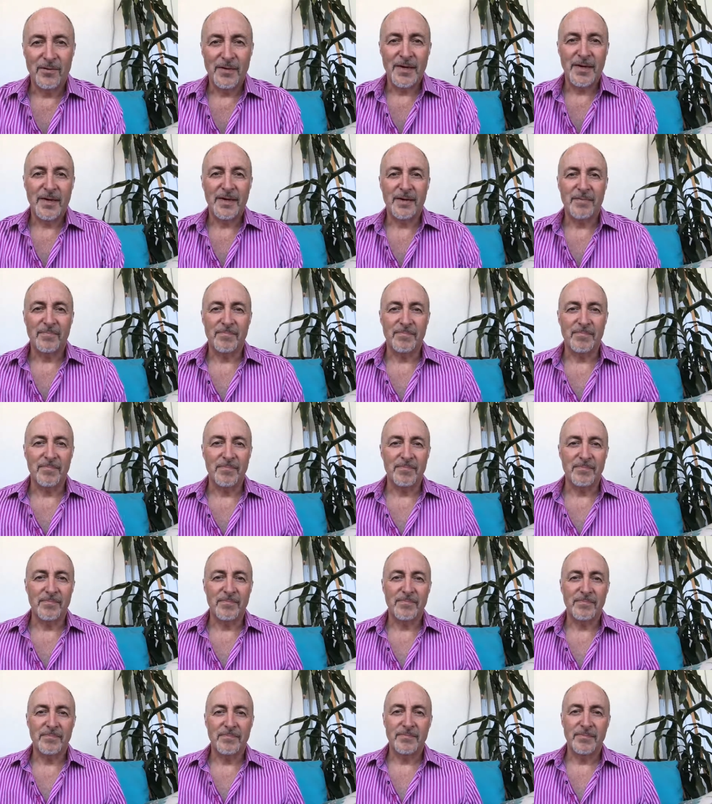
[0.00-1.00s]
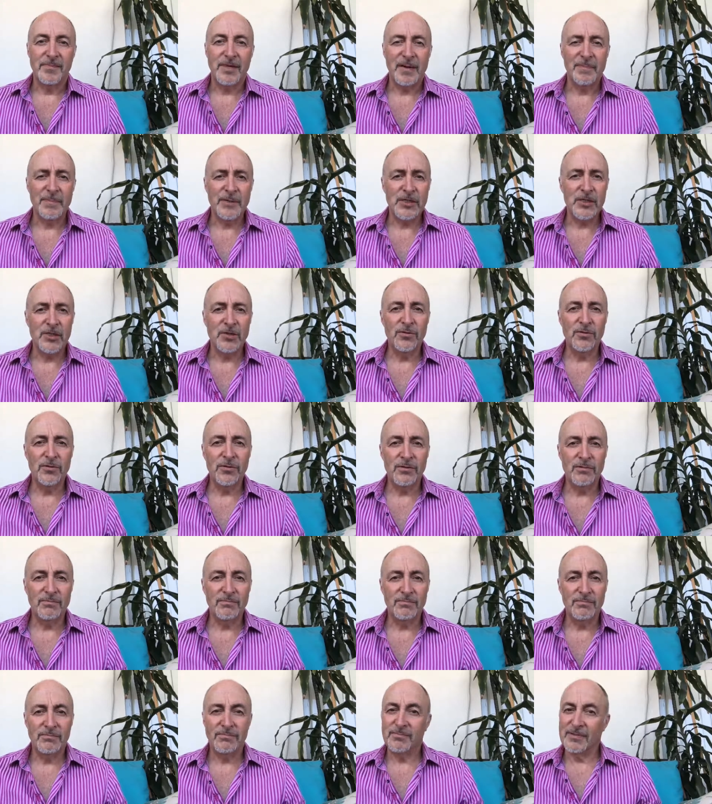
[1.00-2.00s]
Okay, episode,
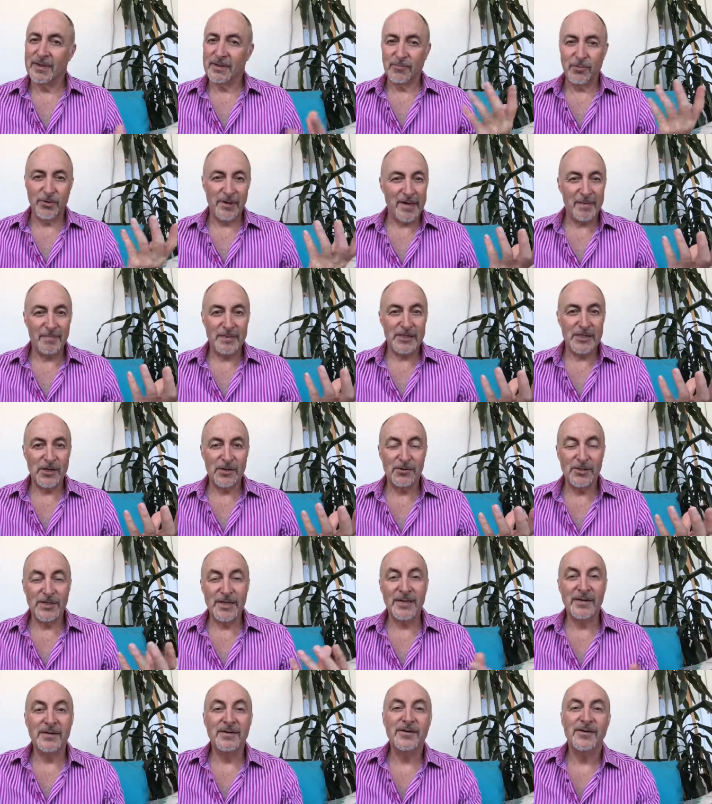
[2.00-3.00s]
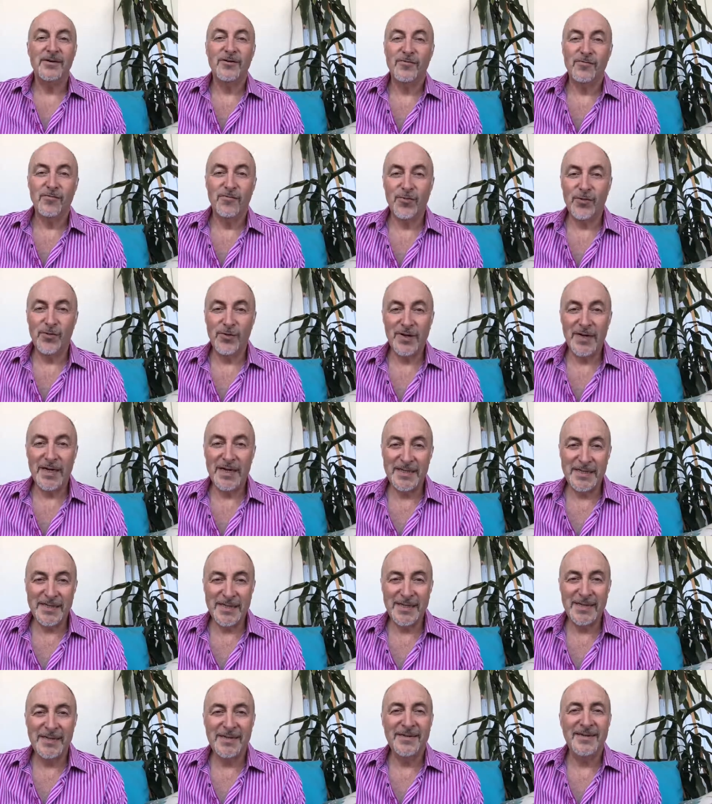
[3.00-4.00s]
I'm calling episodes now, four
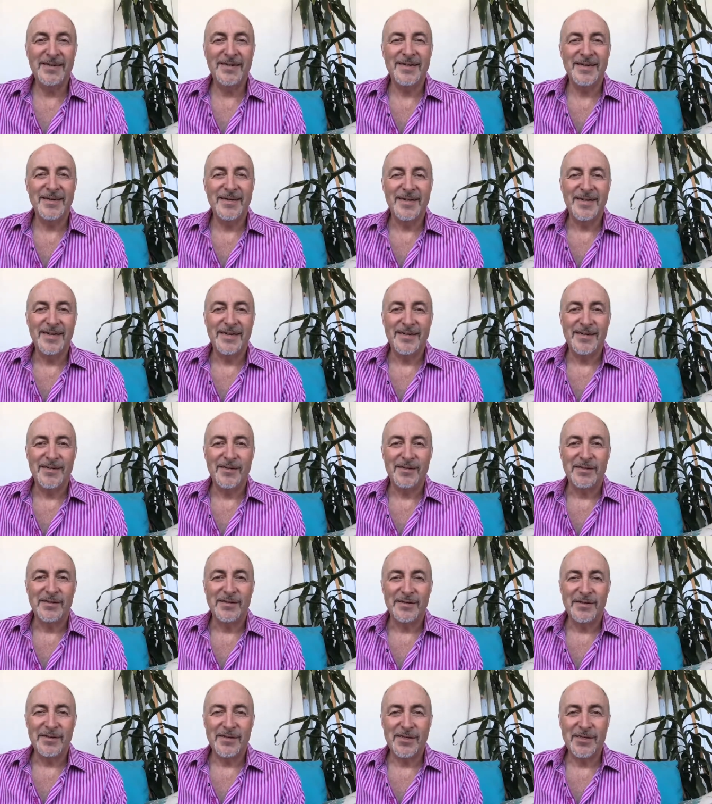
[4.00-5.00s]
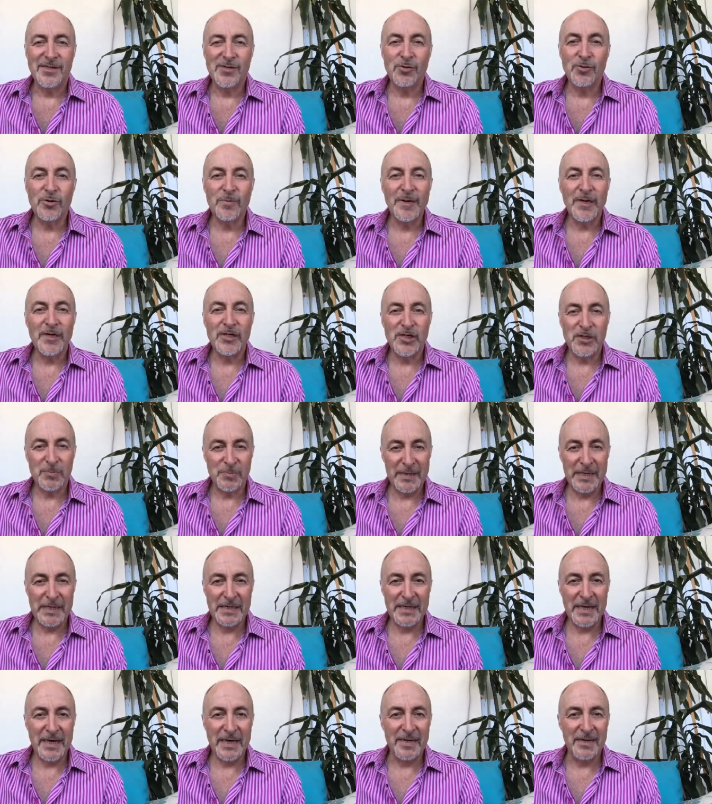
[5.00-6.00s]
nineteen. This is all about
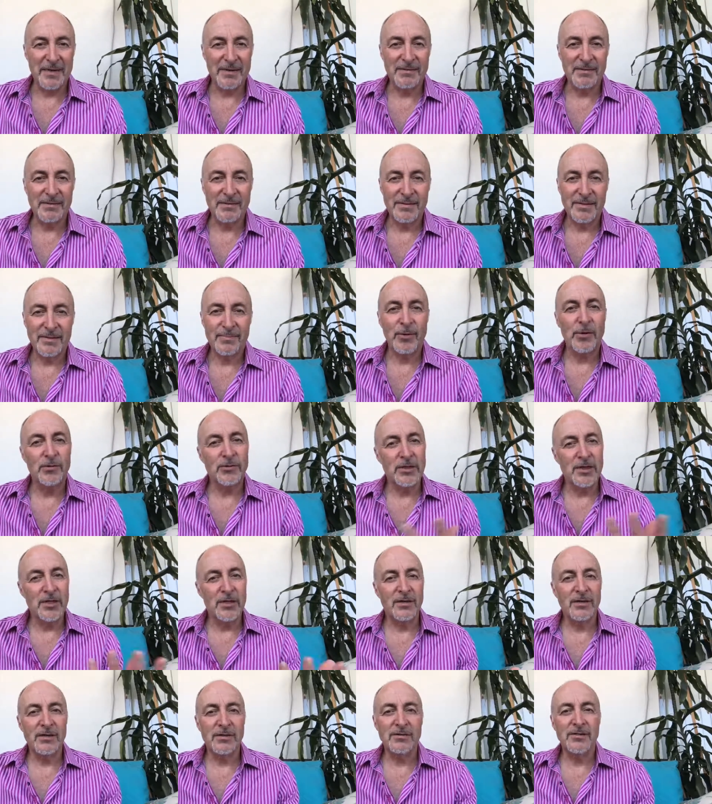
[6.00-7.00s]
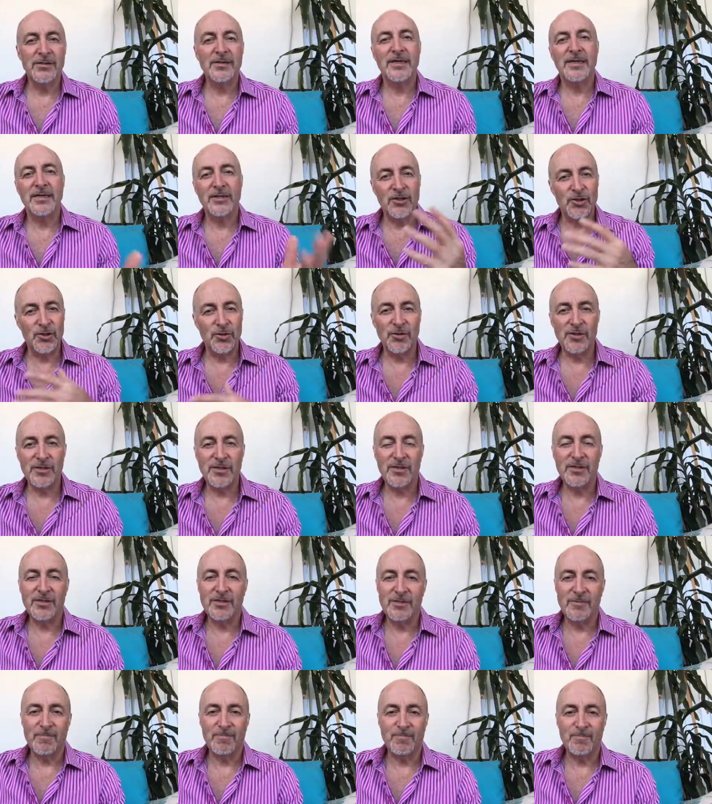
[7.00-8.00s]
speed dating, the pros and cons and other
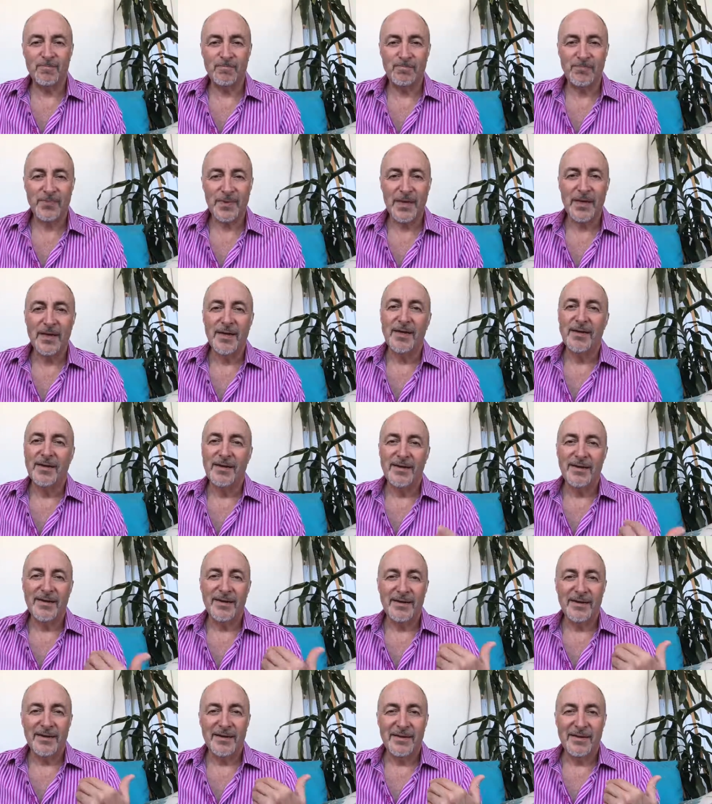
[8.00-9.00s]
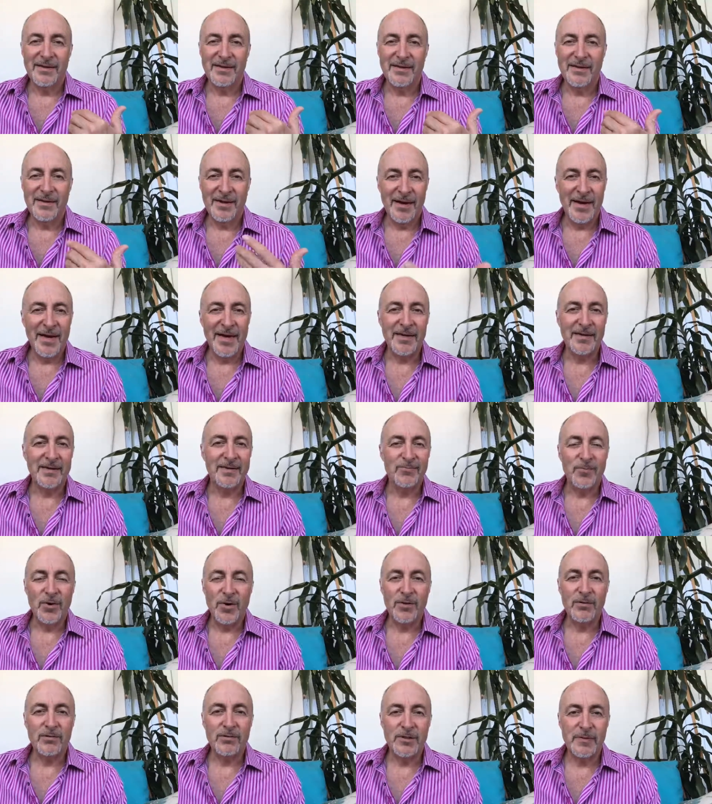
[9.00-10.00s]
choices. Hi, and
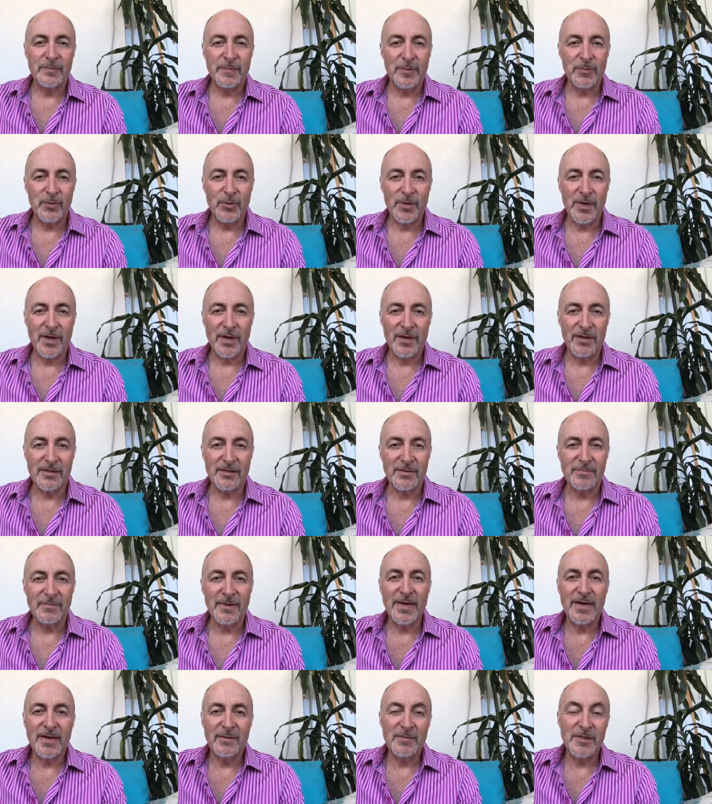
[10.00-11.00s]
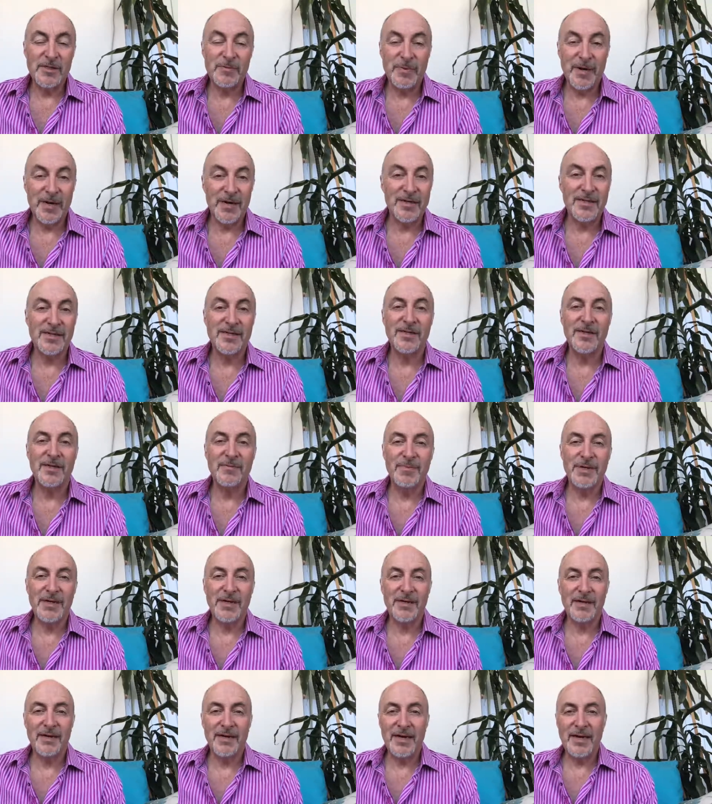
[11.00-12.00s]
welcome to my broadcast. My name is Barry
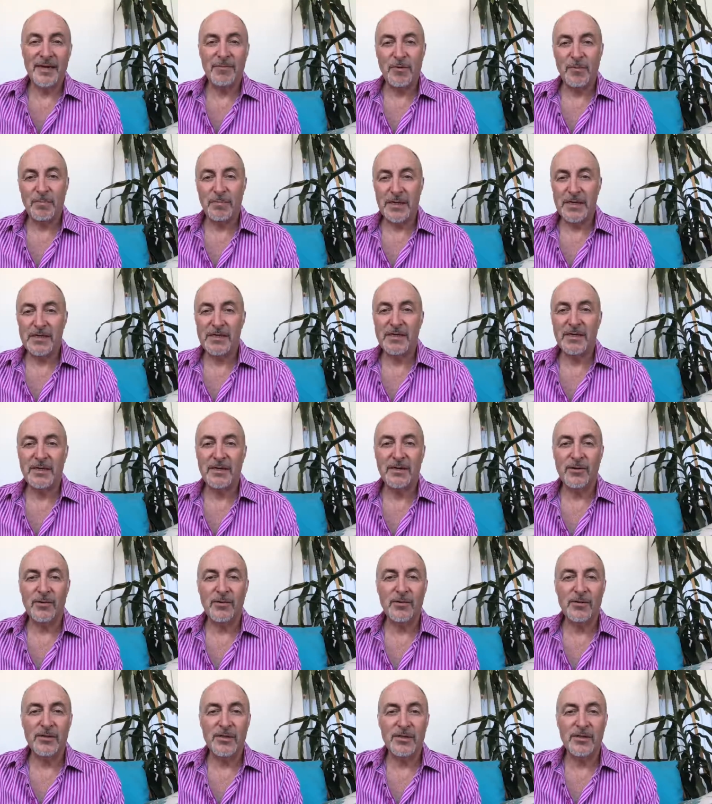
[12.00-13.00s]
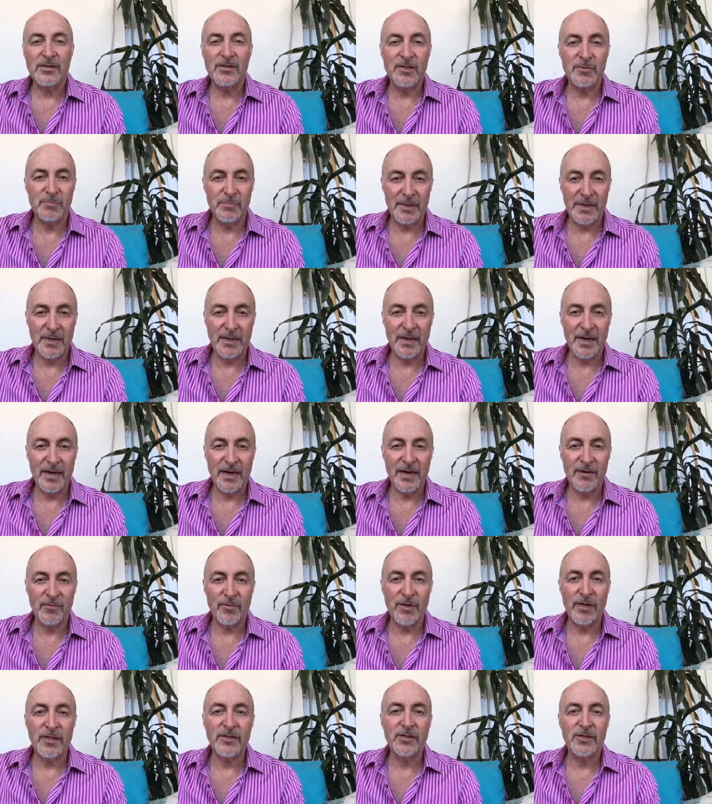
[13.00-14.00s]
Selby. I am a best-selling author, speaker,
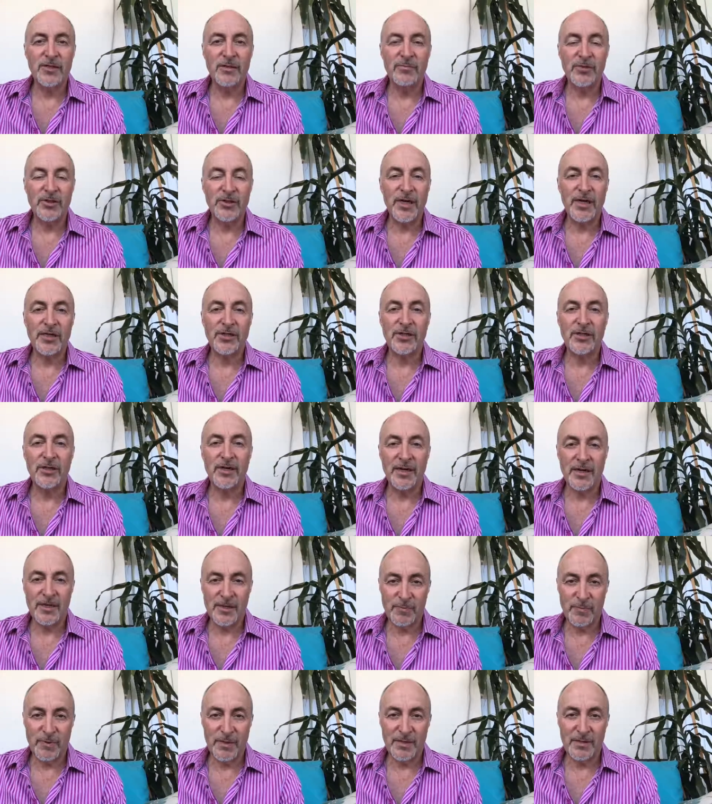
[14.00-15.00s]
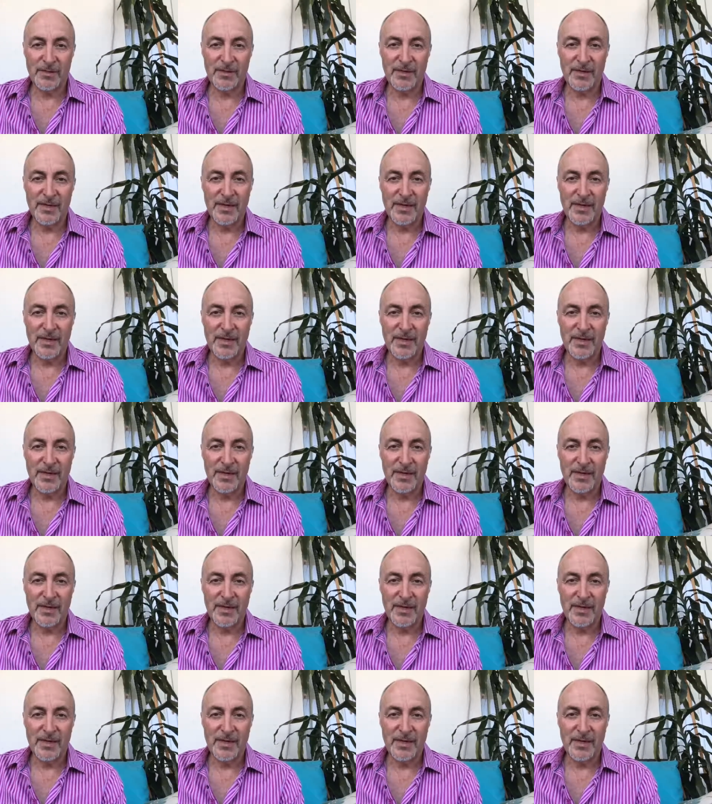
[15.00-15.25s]
and relationship attraction expert.